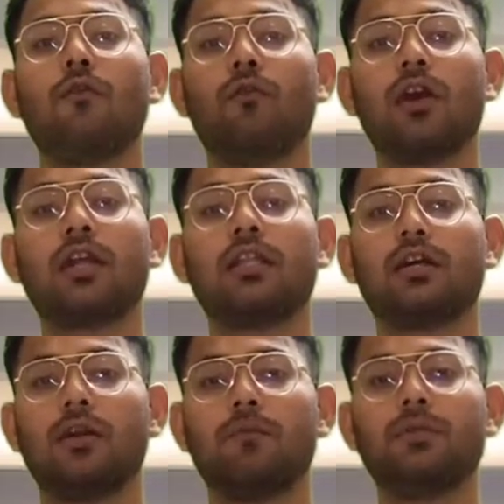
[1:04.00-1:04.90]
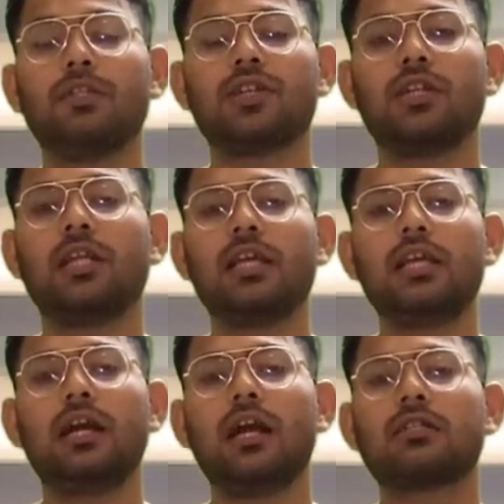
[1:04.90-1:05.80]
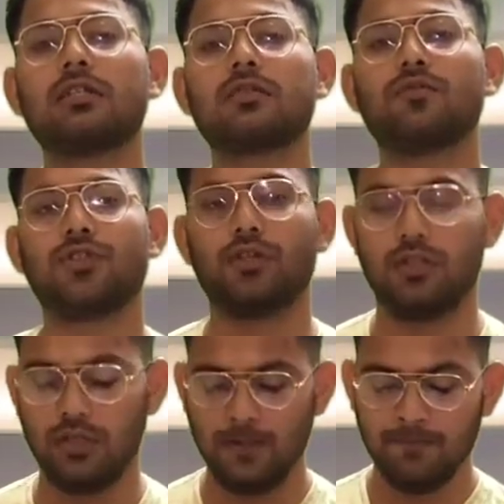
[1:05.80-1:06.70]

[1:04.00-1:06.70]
work in the company. Generally he asks this question.